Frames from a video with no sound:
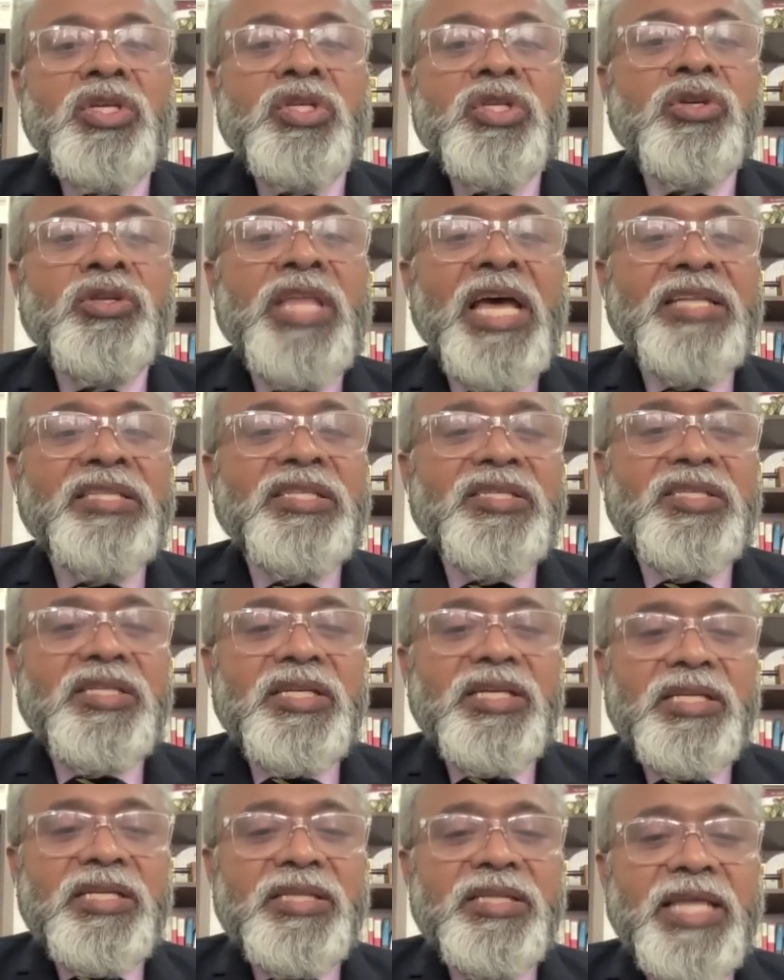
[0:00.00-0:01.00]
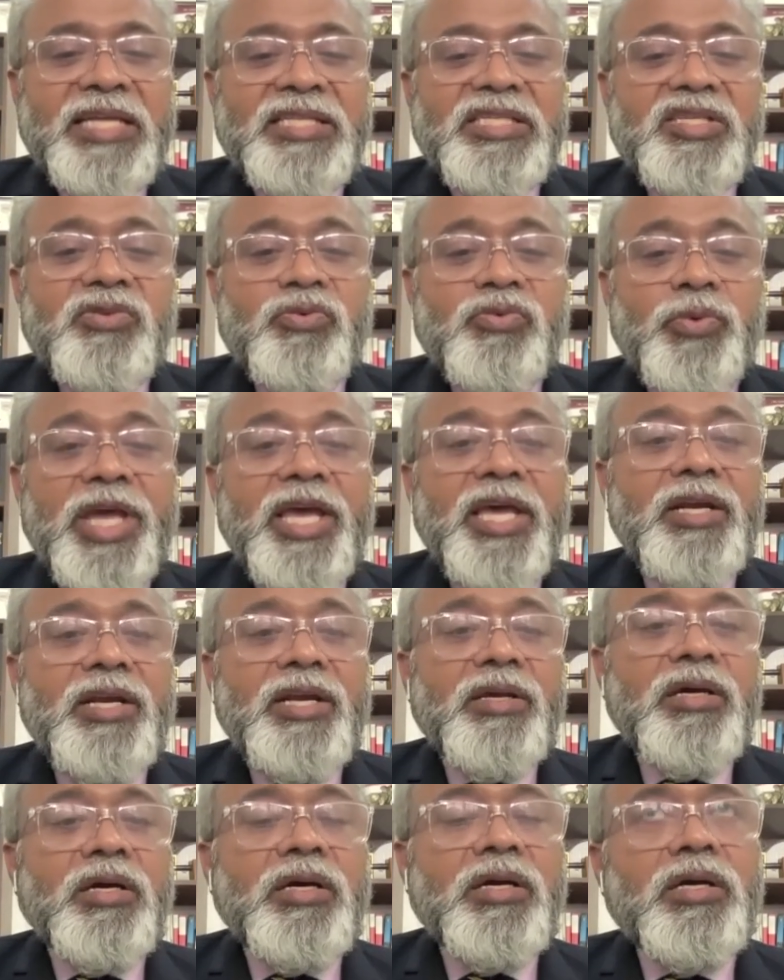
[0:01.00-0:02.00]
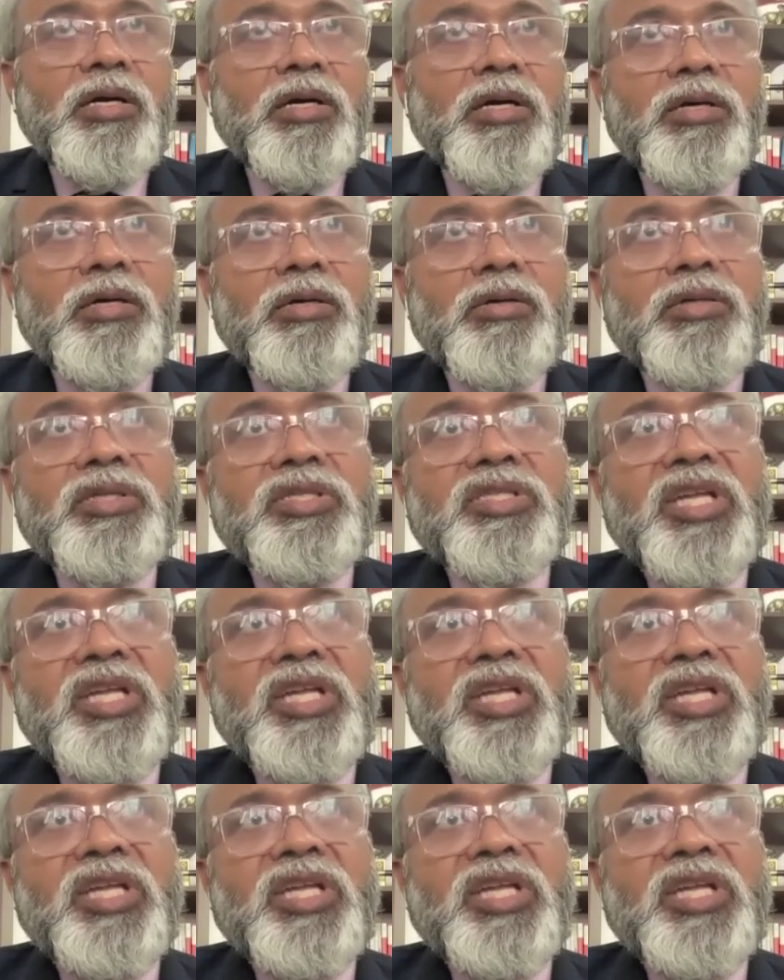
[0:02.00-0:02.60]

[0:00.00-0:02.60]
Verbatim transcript: So that's that's where uh,